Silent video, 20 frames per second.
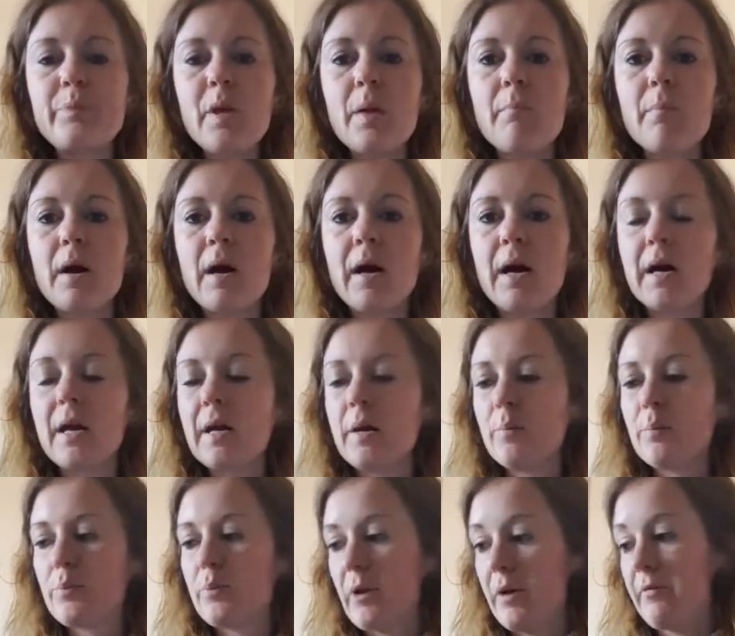my
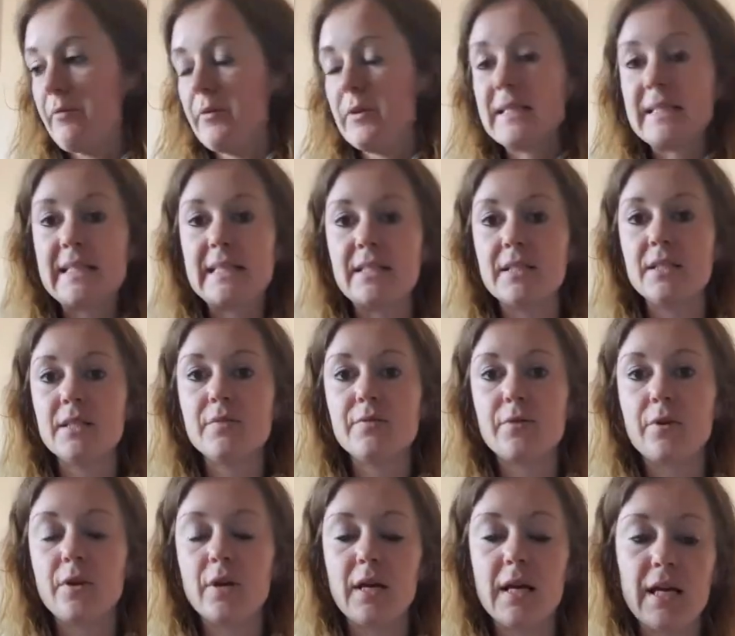preferences
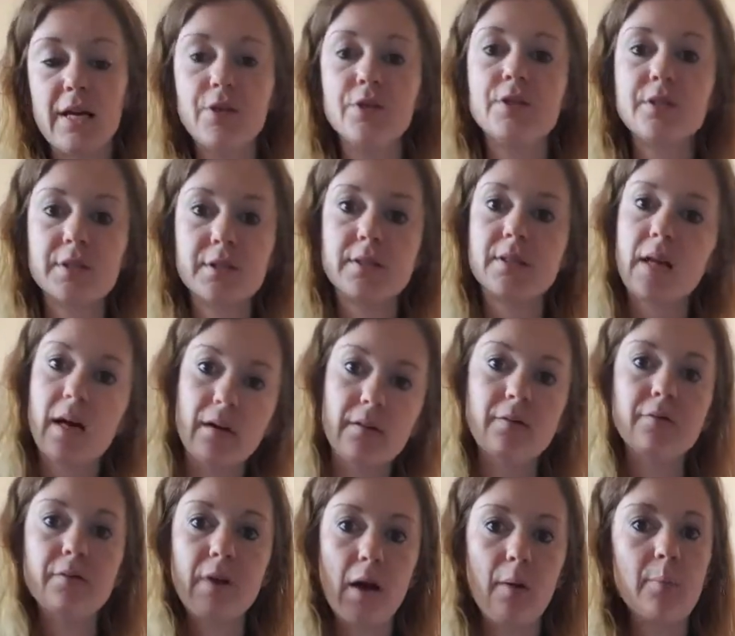for each style of
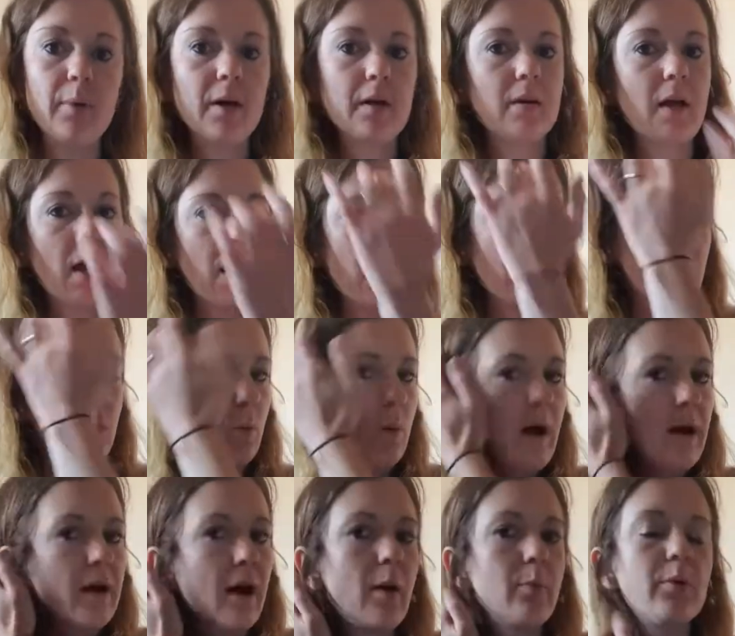nappy, like
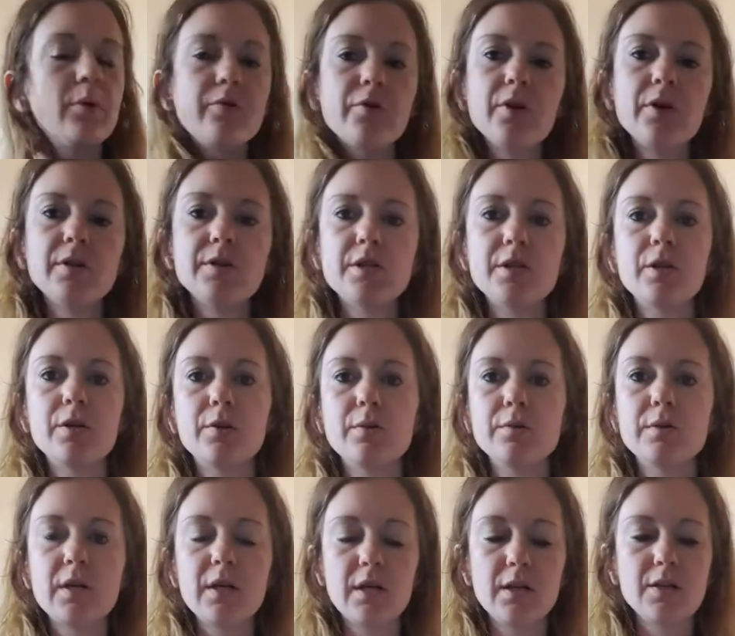when I prefer to use
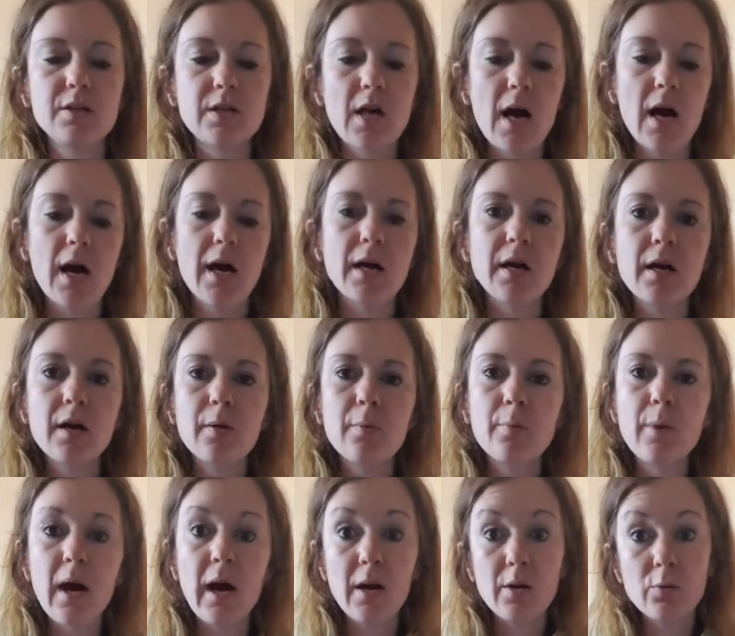each type
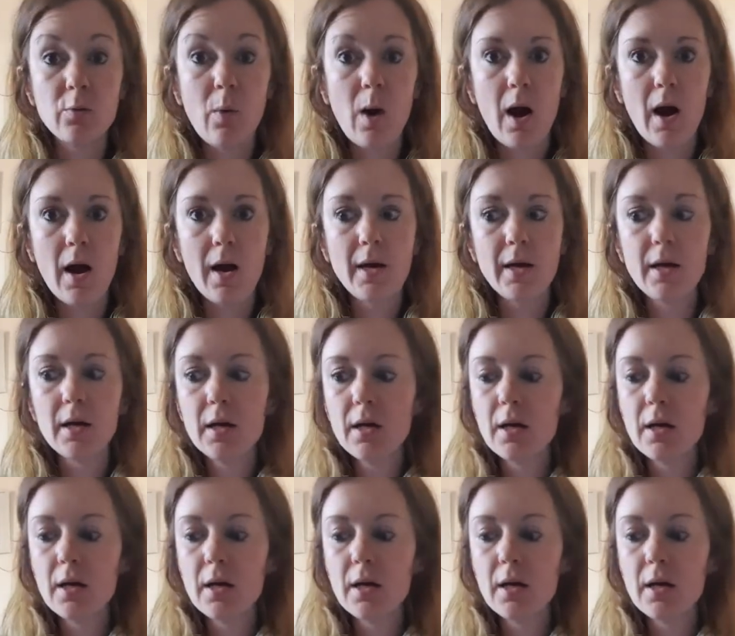and why.